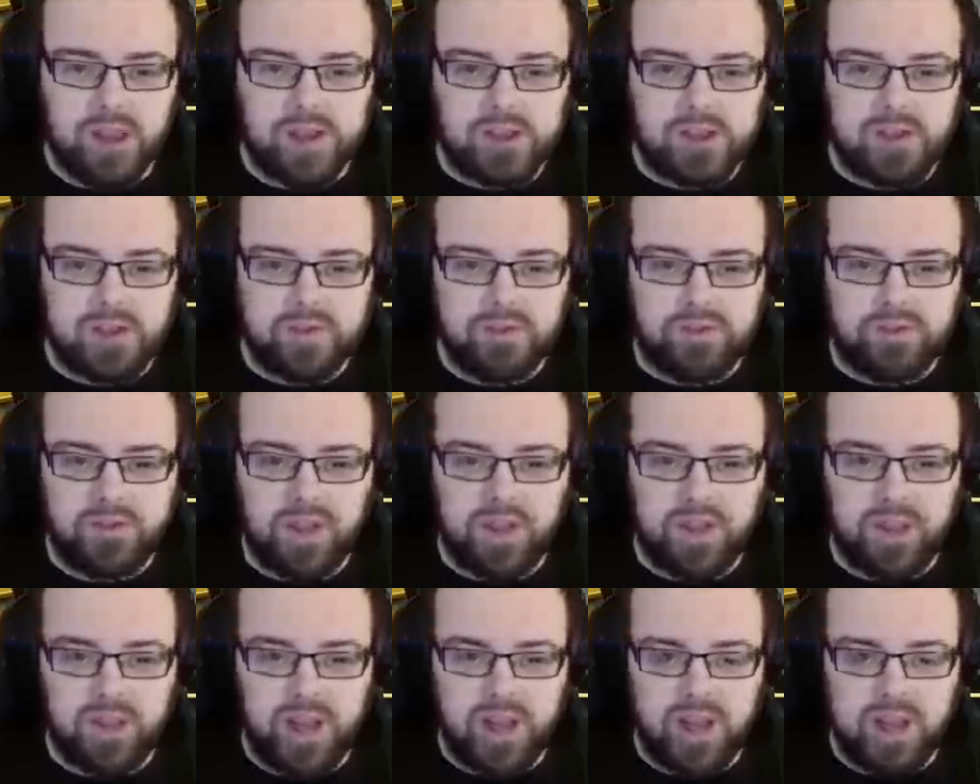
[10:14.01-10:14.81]
It doesn't
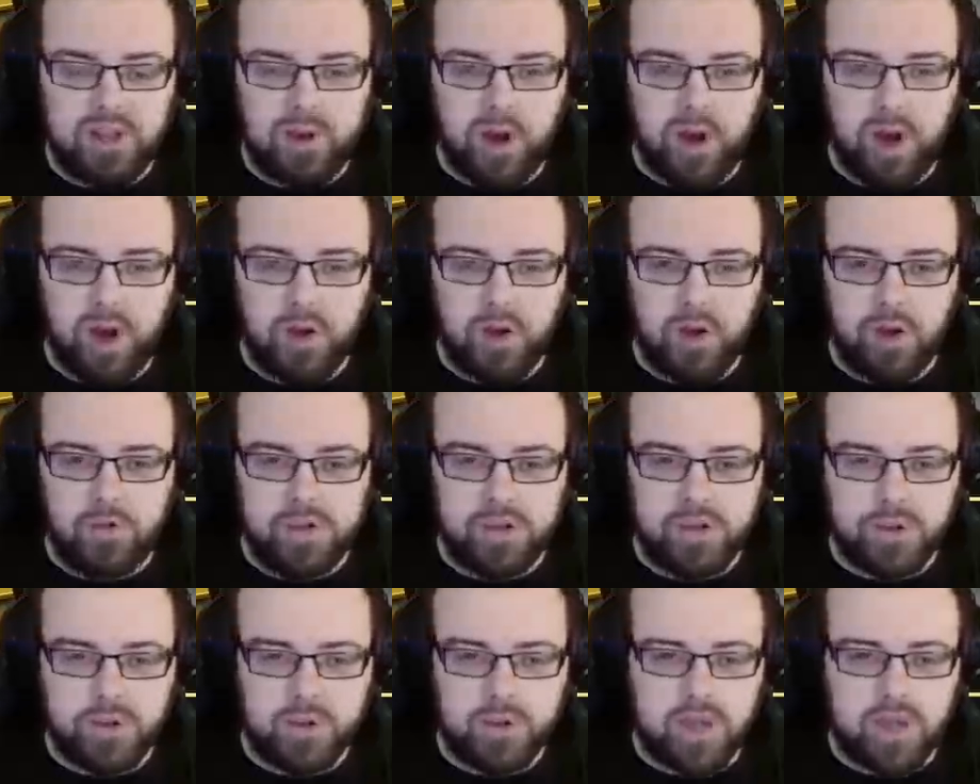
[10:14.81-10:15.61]
feel like you're
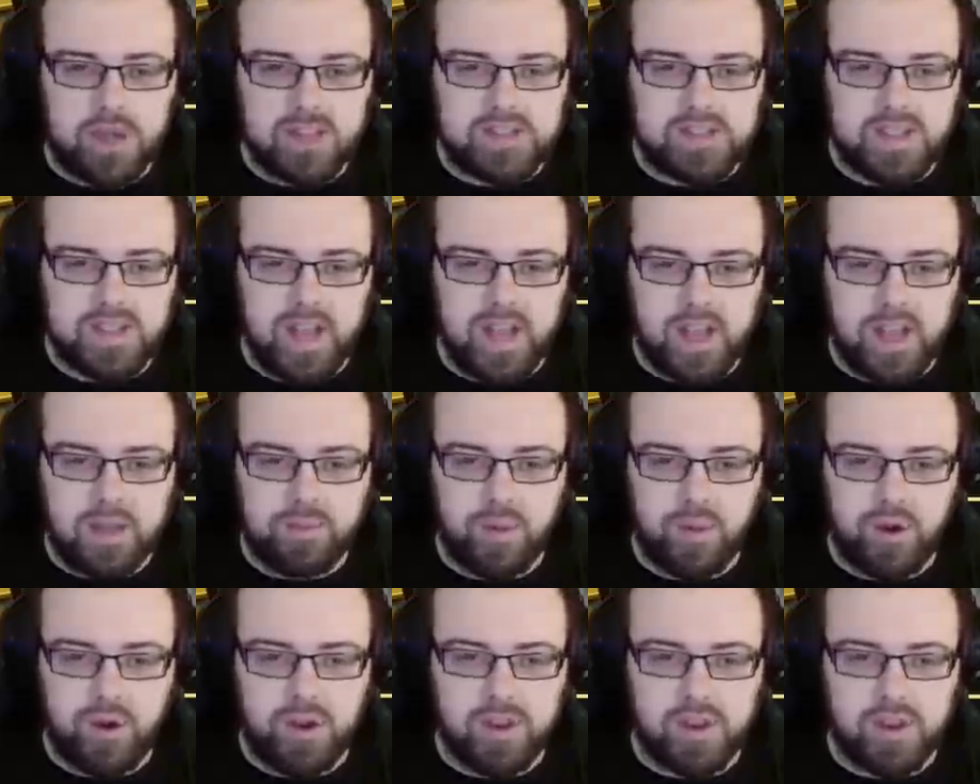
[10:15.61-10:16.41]
overdoing it at
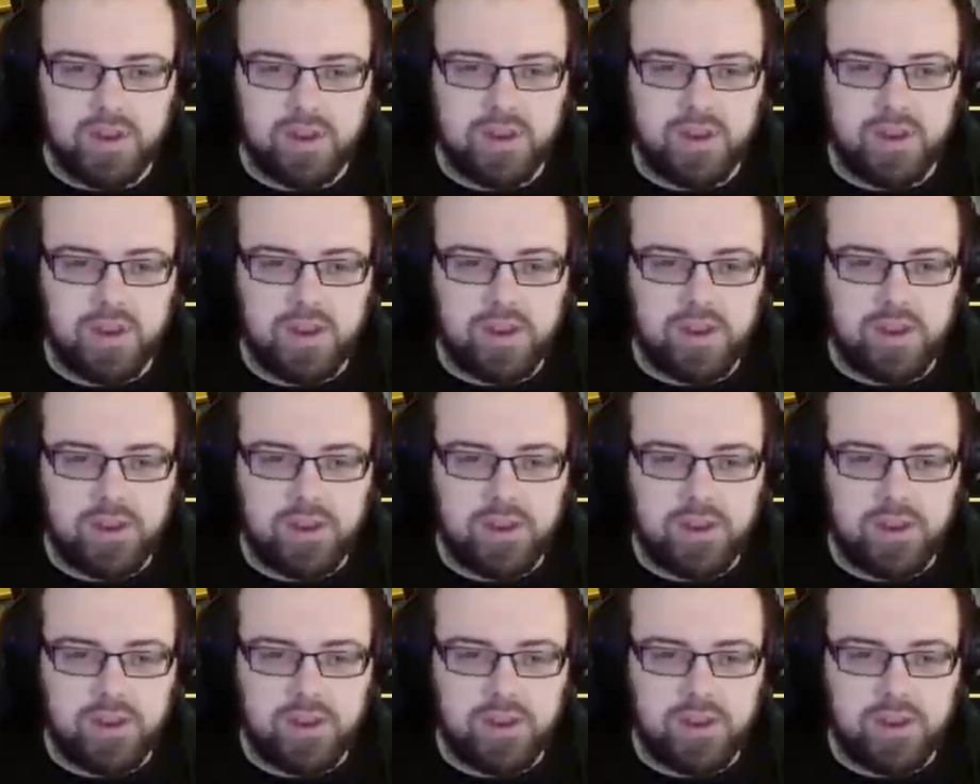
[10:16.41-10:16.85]
any point.